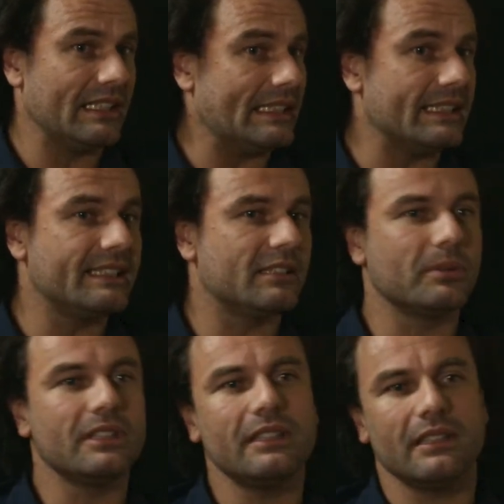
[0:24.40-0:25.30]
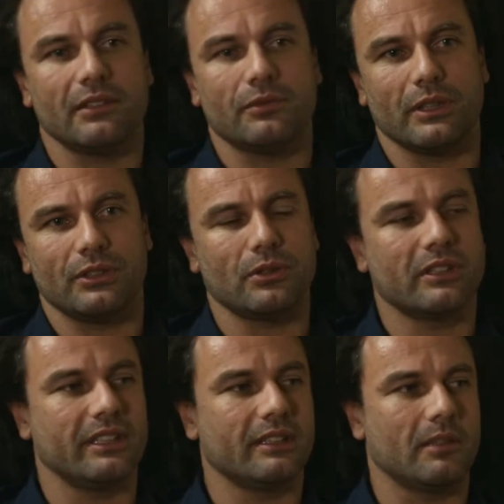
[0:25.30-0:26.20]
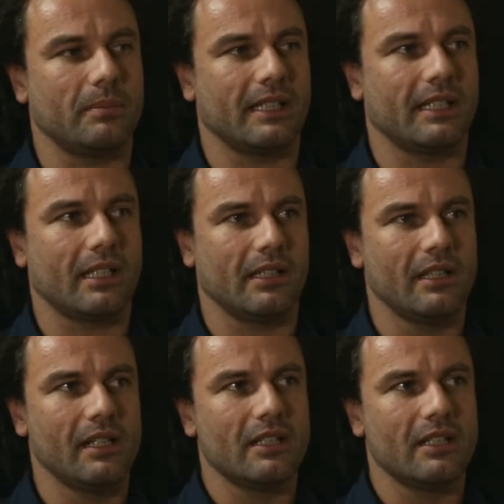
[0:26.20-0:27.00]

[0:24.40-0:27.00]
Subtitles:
need to be. If we're talking about